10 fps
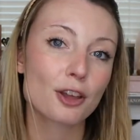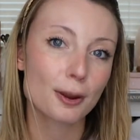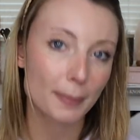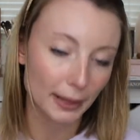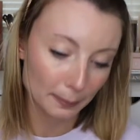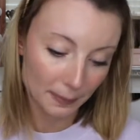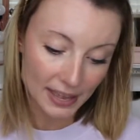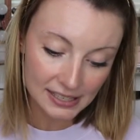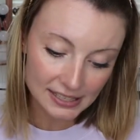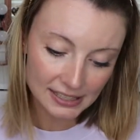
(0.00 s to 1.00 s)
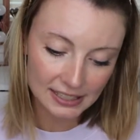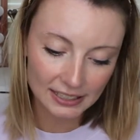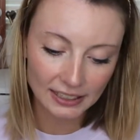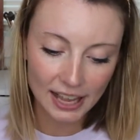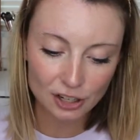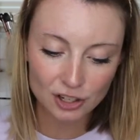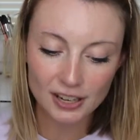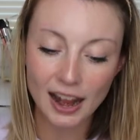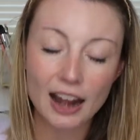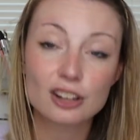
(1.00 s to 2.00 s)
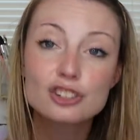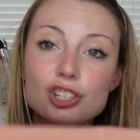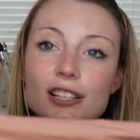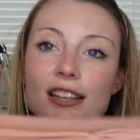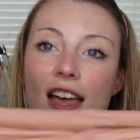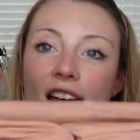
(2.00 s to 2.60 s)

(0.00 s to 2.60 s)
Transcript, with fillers: their Bella Basics collection and it's just